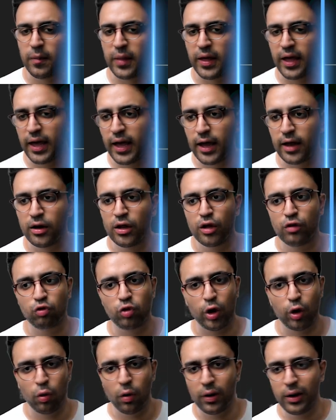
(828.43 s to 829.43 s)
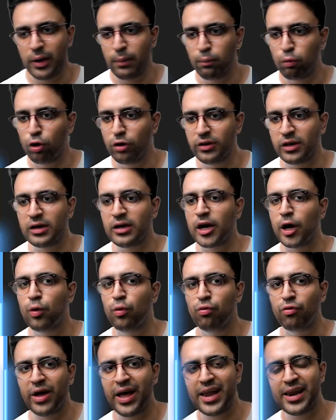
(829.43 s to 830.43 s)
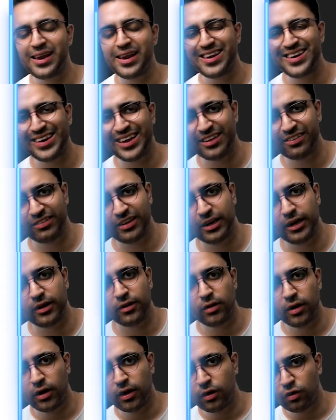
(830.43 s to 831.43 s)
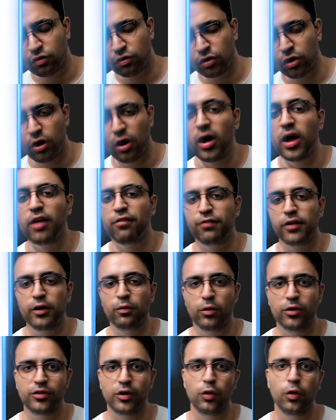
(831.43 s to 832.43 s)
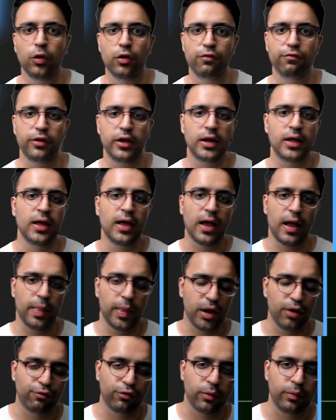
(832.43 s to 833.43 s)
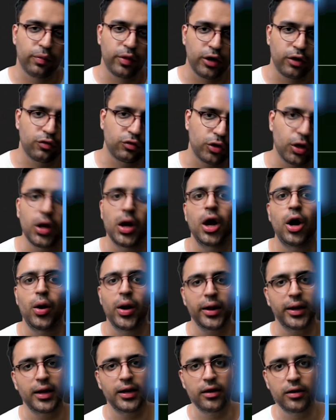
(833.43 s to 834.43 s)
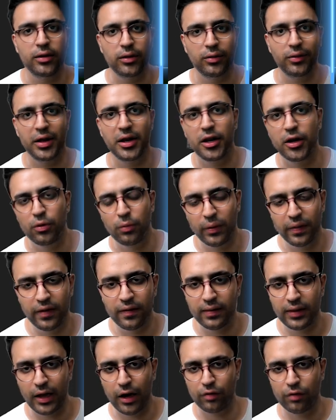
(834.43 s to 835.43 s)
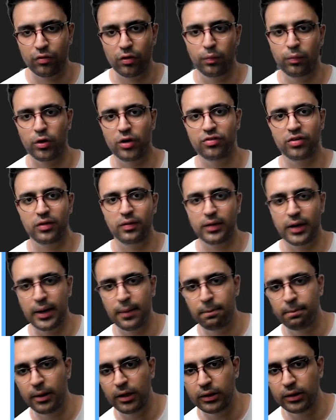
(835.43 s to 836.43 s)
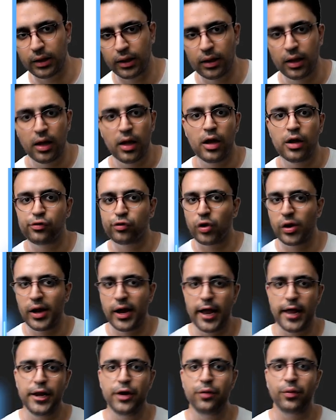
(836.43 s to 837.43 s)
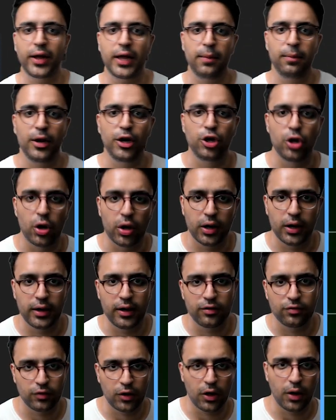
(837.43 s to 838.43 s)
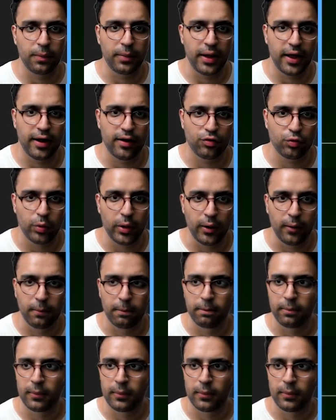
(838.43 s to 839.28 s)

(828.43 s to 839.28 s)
They had, so I quickly pulled it down, ran it, tested it, saw if it was a good fit, and then from there saw how I can integrate it within the actual project that I'm building. So I highly recommend Docker Desktop as well.